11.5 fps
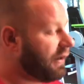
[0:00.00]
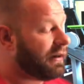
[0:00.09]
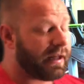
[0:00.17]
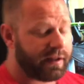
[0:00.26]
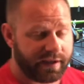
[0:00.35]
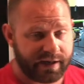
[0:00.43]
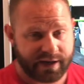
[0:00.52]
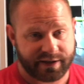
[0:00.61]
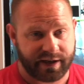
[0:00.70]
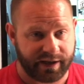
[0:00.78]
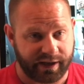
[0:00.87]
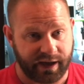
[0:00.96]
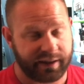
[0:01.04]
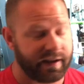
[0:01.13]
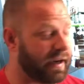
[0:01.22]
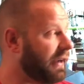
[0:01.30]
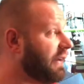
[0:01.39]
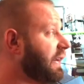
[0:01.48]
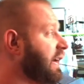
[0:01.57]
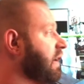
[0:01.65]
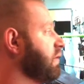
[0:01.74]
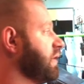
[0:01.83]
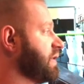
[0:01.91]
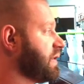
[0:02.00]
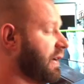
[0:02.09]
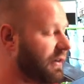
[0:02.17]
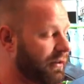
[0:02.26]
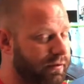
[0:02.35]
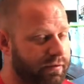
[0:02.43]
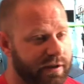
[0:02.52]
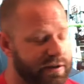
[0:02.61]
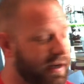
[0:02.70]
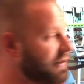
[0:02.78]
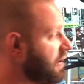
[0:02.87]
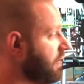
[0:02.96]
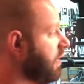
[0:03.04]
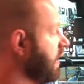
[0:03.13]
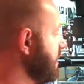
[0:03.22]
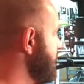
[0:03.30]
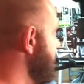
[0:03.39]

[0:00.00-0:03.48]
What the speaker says: Now that you guys kind of got the idea, we're just going to do 3 shots at once.